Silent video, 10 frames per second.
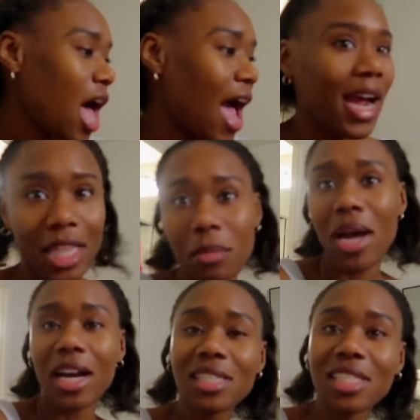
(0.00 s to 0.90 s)
I got the
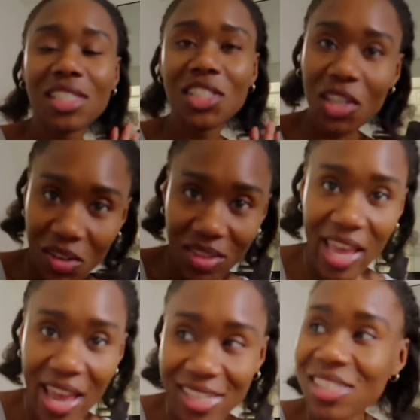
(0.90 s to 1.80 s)
boxes to do that.